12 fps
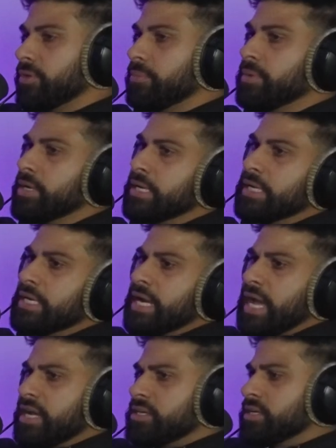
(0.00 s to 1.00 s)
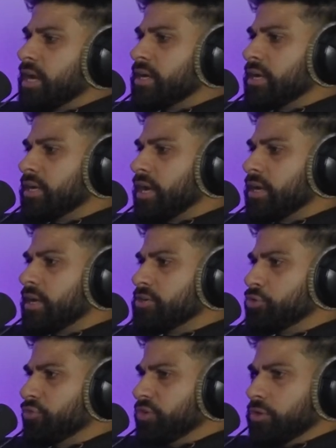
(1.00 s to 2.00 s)
them. And I
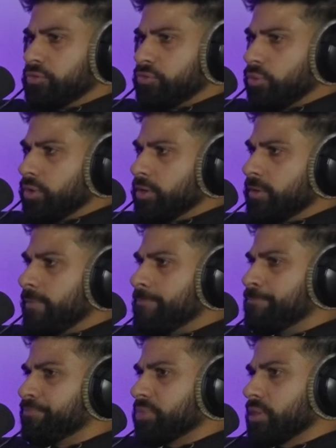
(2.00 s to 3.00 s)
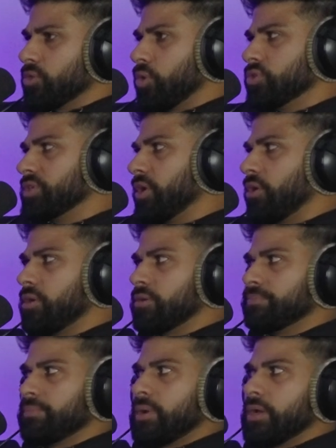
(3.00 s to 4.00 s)
do feel for those that
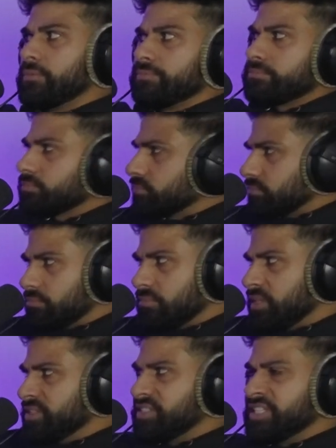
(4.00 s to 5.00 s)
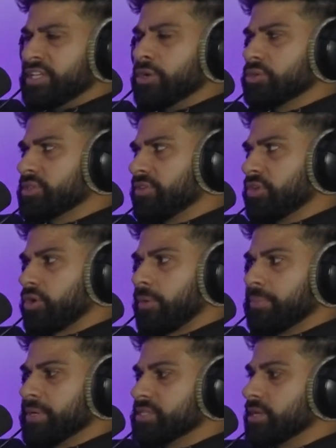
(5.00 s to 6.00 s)
are CEOs of other
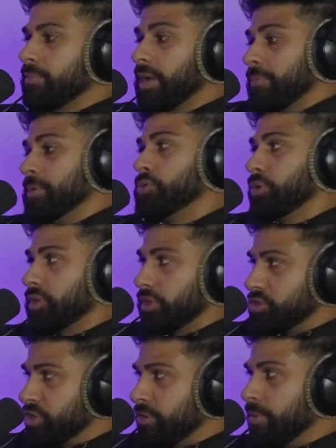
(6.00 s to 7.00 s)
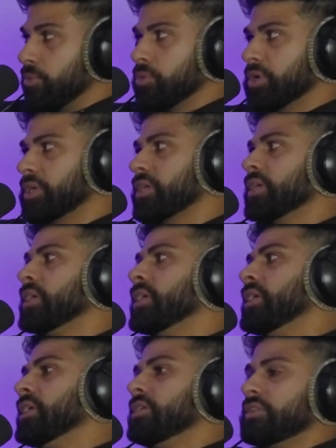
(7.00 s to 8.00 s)
companies that might be doing legitimate work,
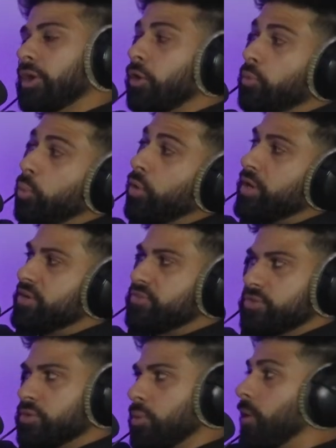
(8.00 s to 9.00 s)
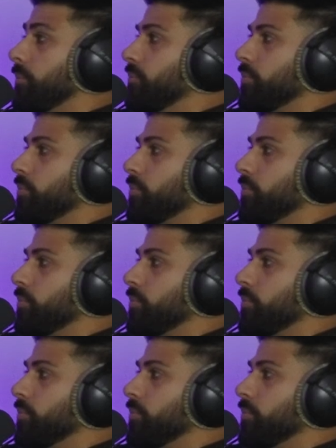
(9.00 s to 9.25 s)
that are worried for their life.